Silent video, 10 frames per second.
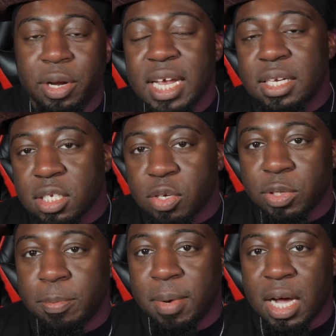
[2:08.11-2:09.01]
It doesn't
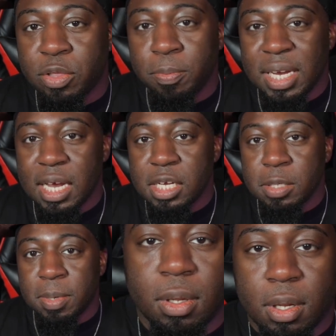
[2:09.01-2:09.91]
really bother me as
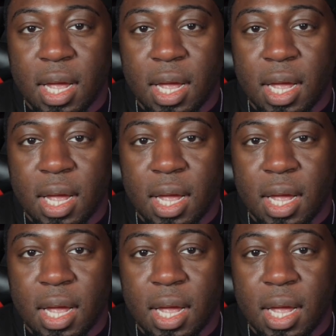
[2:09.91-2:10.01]
much.